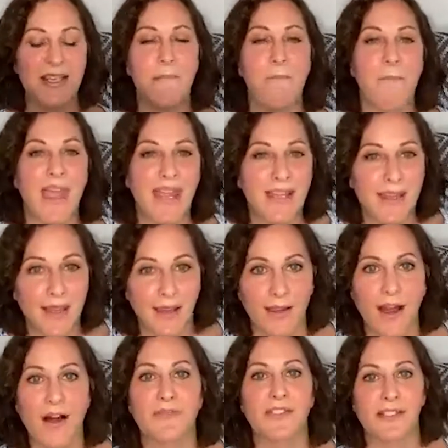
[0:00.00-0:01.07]
in the
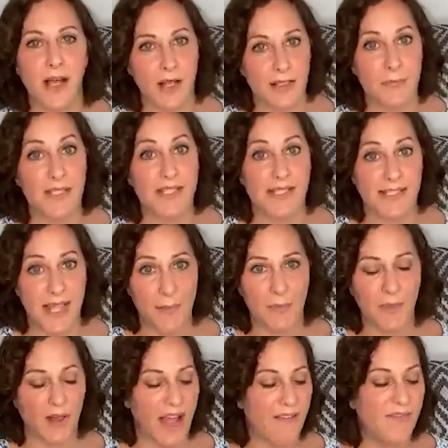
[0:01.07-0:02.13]
making of Solomon's
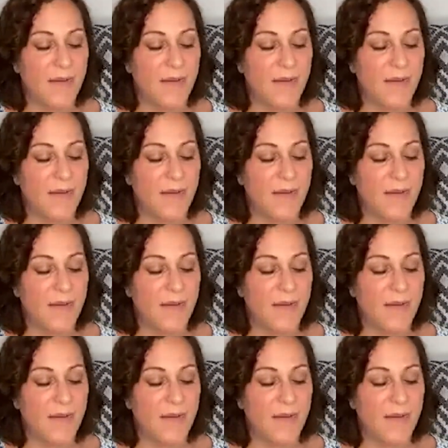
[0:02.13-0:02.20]
temple.